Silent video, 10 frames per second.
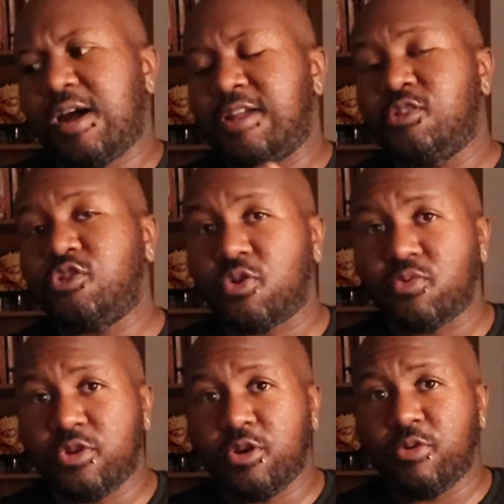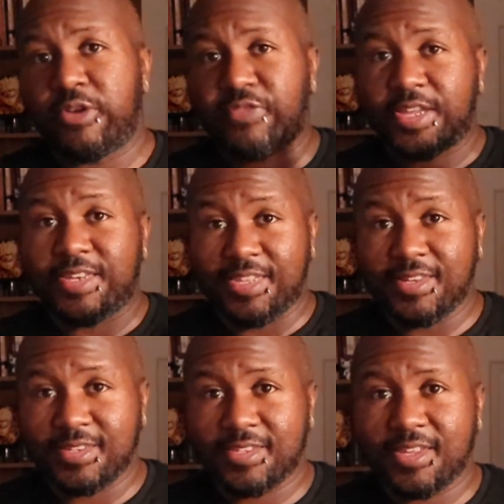I don't know if I
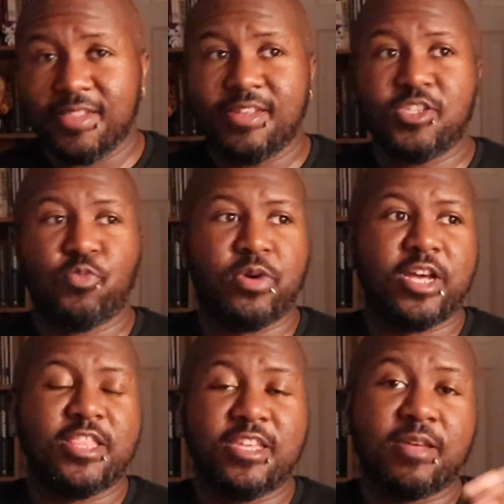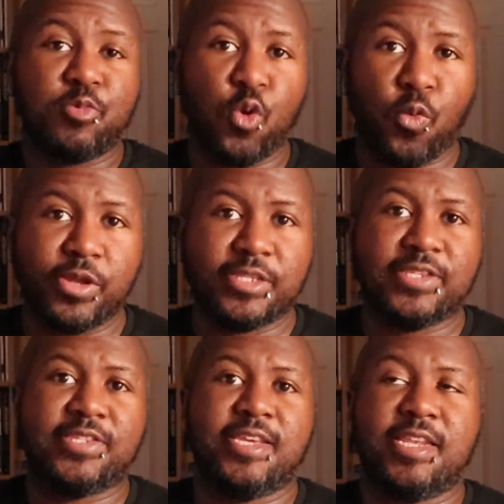need to say this, but I think I'm going to
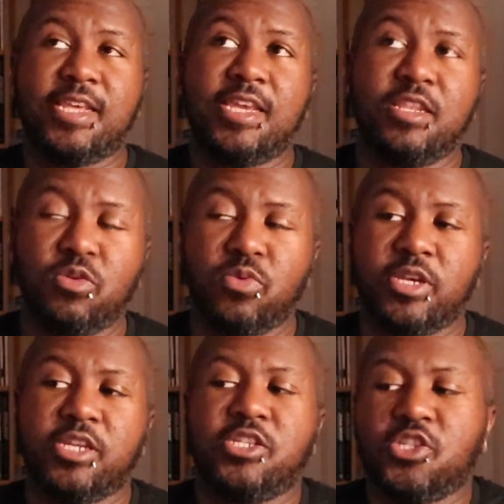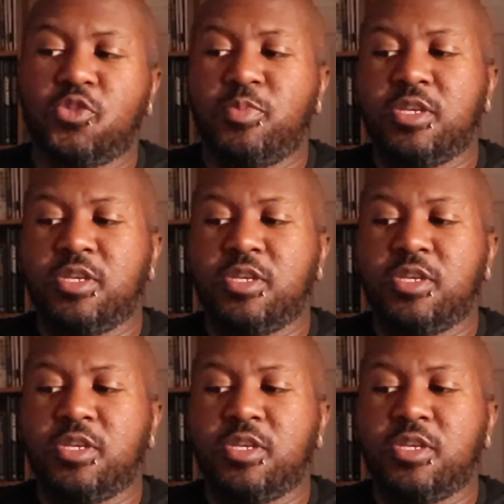say it anyway, just